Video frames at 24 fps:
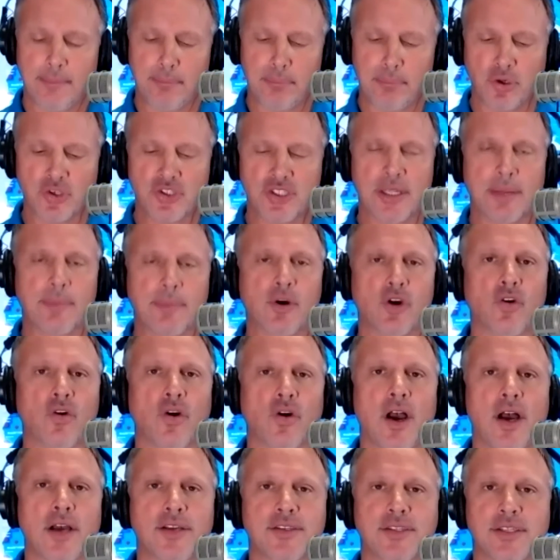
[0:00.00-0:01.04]
push them
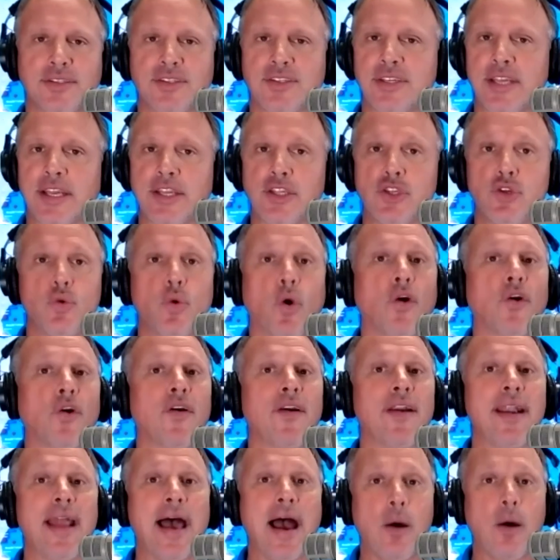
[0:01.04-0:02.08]
across and say, you are
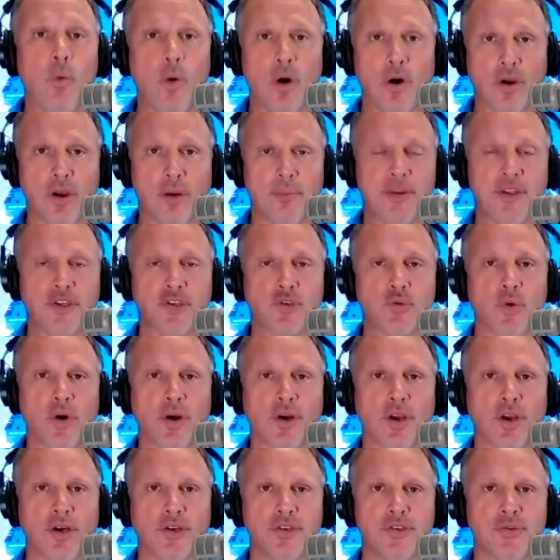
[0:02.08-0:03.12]
not welcome into our
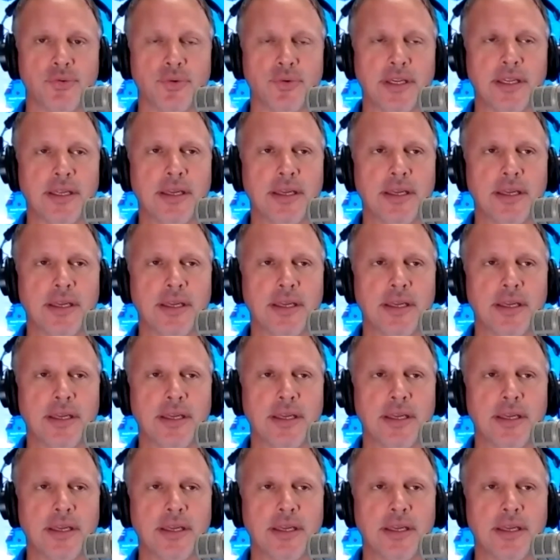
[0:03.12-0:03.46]
country.